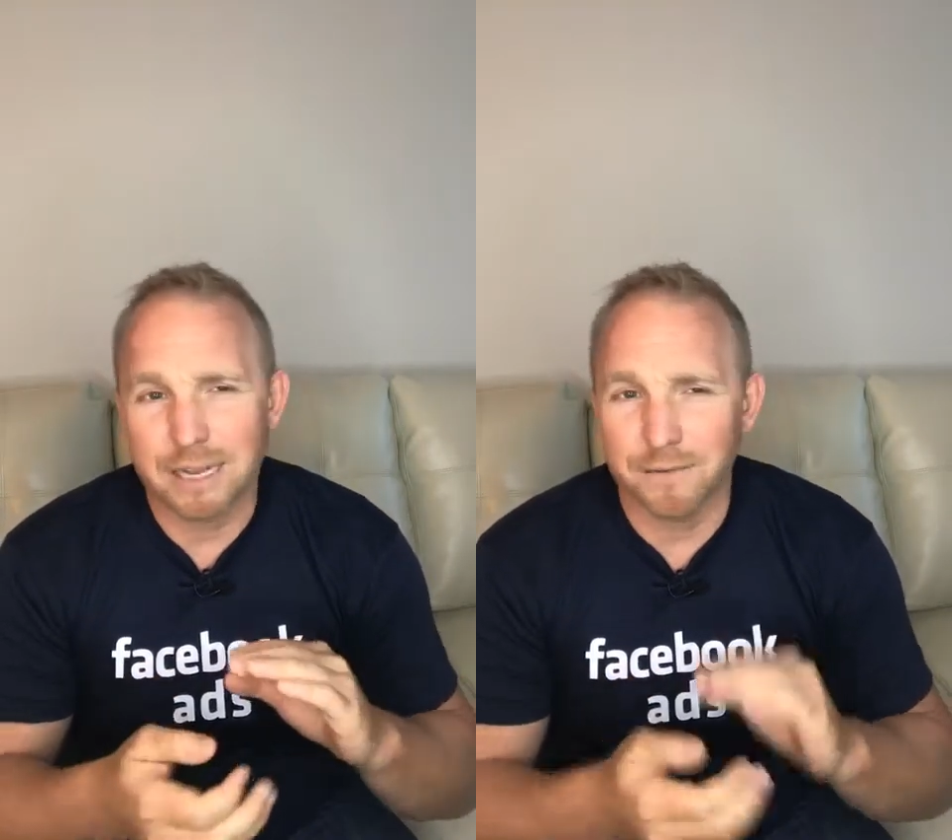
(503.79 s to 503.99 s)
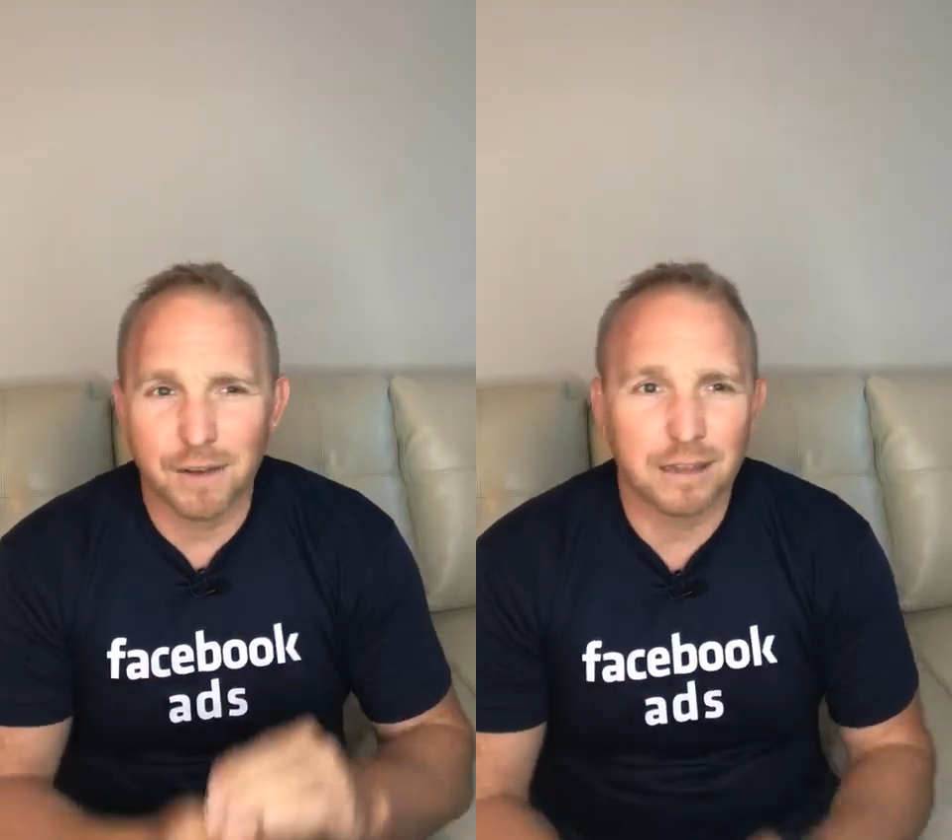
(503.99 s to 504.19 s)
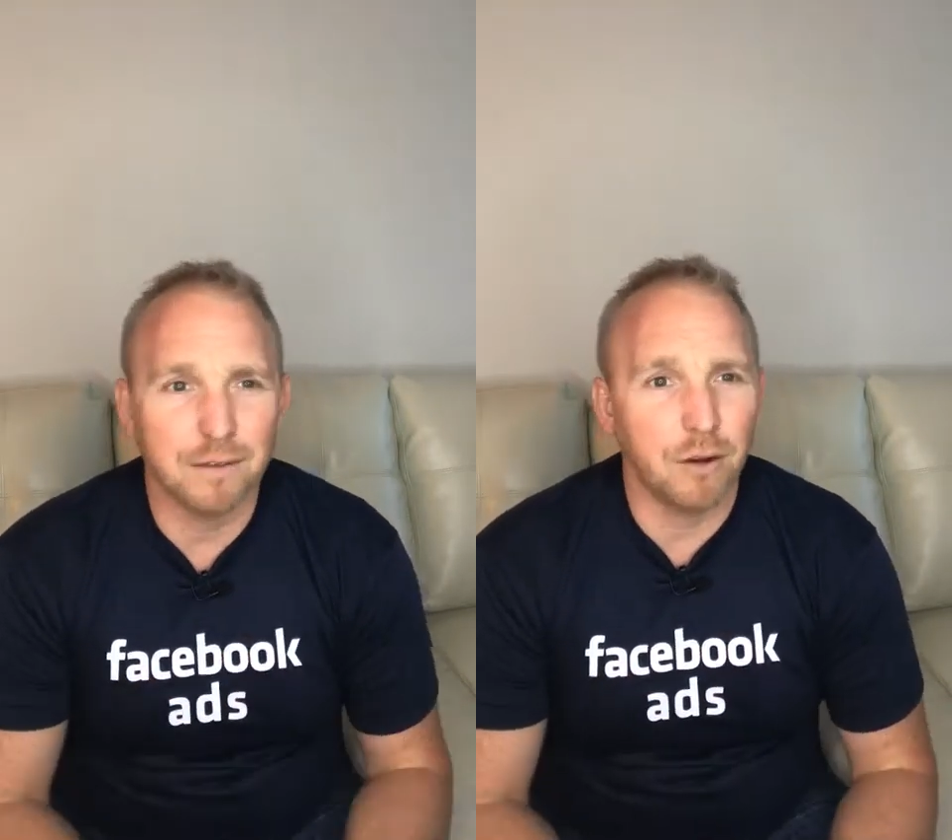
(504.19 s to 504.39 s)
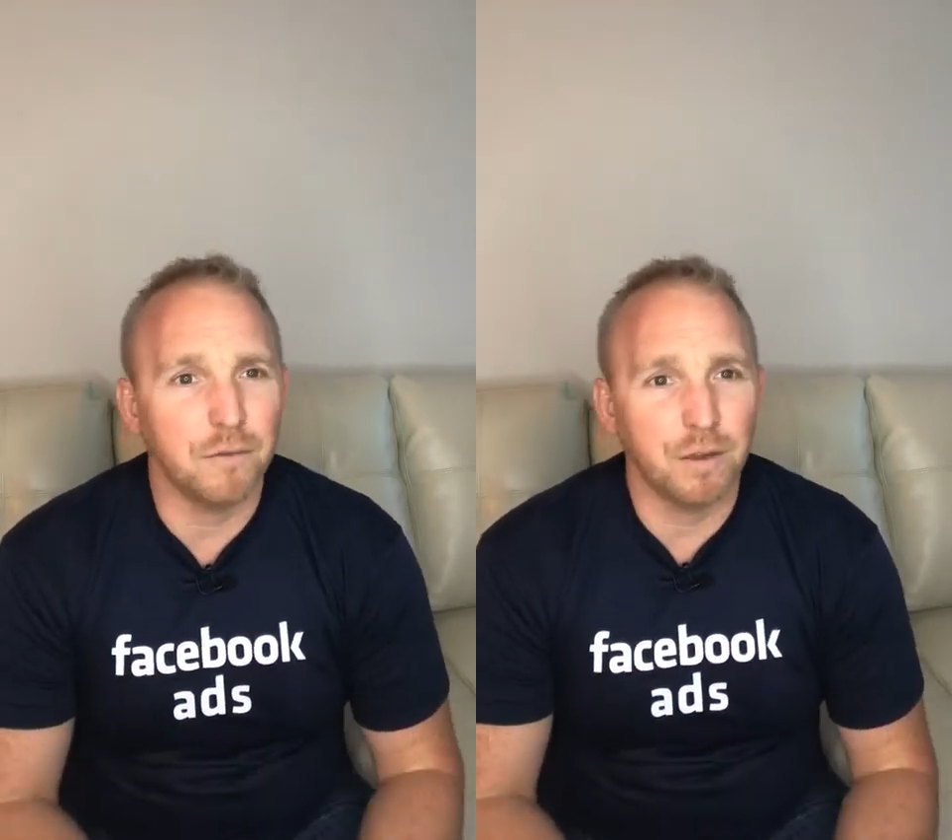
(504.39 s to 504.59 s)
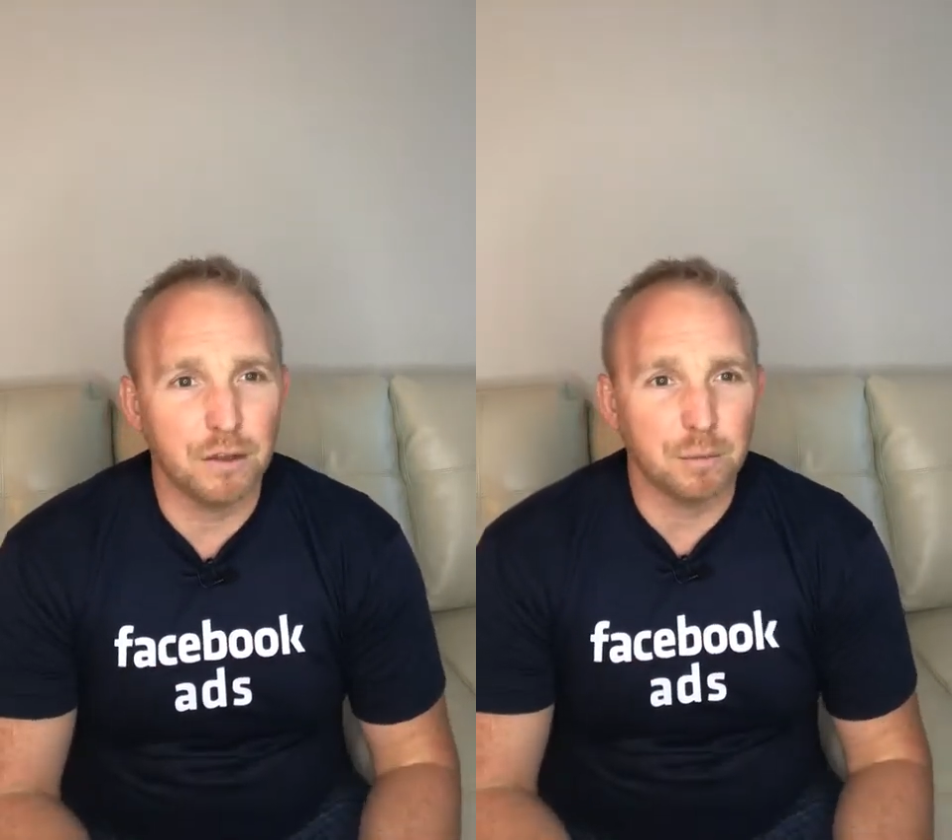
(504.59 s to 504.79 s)
effective on
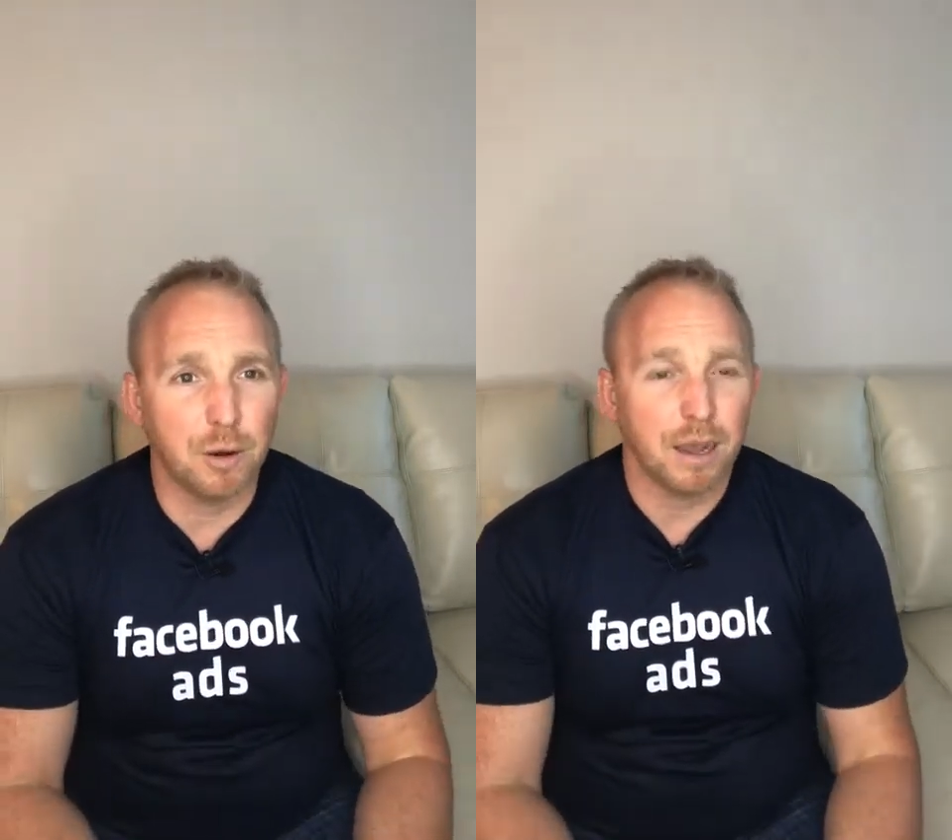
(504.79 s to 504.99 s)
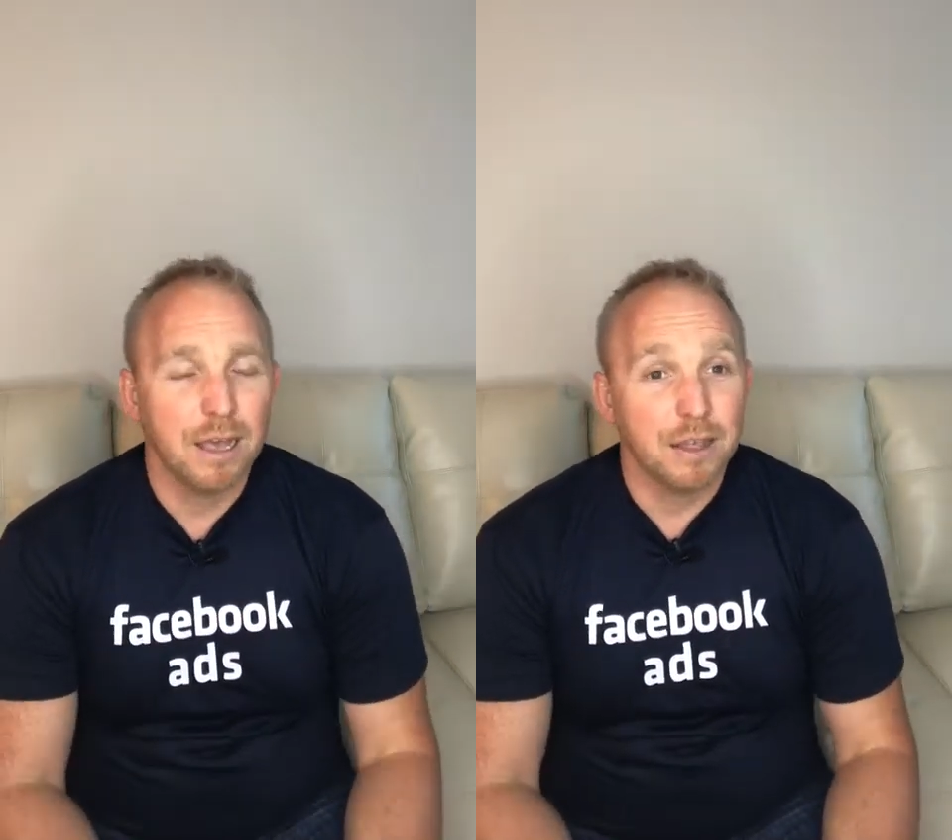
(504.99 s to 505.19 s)
Facebook,